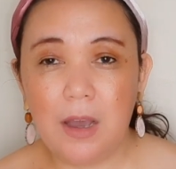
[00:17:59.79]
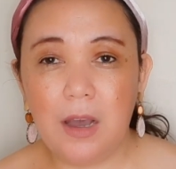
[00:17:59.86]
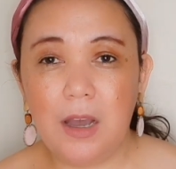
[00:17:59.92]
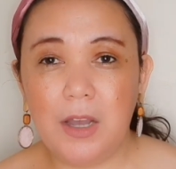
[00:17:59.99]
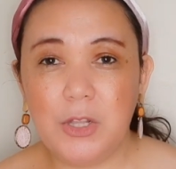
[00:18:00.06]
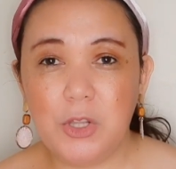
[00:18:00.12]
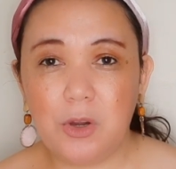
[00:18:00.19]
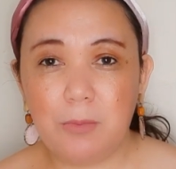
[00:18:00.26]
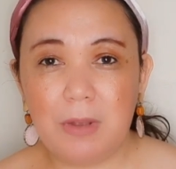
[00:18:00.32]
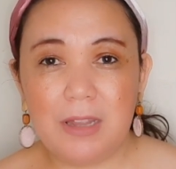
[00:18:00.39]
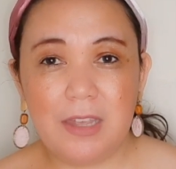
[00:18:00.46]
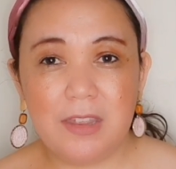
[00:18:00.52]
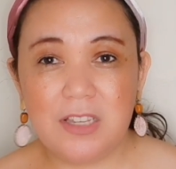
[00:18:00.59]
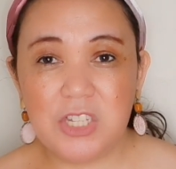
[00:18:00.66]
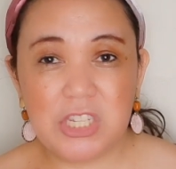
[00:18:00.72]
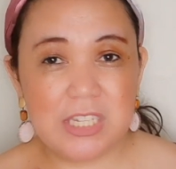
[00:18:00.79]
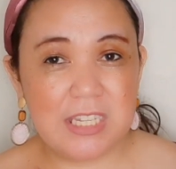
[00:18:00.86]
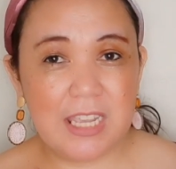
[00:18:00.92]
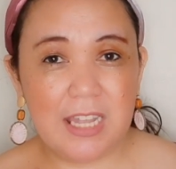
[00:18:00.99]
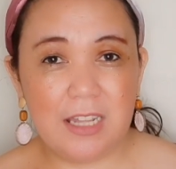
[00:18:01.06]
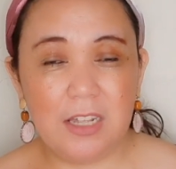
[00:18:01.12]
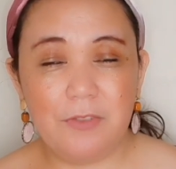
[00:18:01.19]
Normally they just
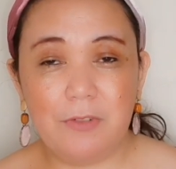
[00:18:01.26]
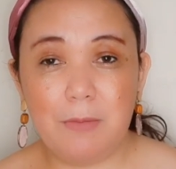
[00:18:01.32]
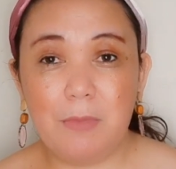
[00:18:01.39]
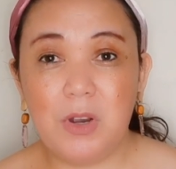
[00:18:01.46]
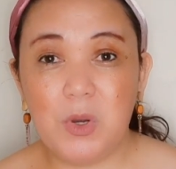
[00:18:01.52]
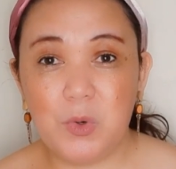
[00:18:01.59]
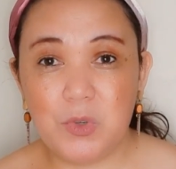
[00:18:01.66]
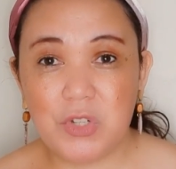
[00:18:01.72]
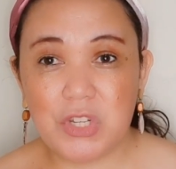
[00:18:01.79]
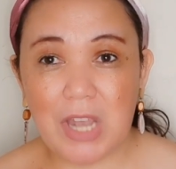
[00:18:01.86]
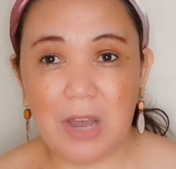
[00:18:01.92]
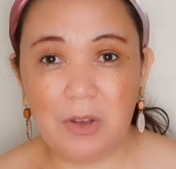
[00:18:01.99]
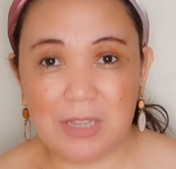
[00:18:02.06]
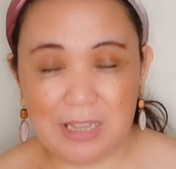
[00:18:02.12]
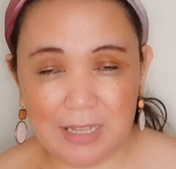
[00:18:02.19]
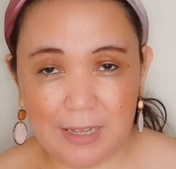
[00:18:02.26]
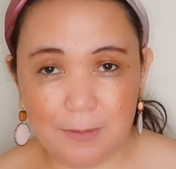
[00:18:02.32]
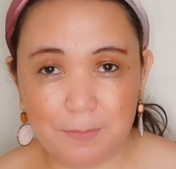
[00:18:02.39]
get it from Coach outlet.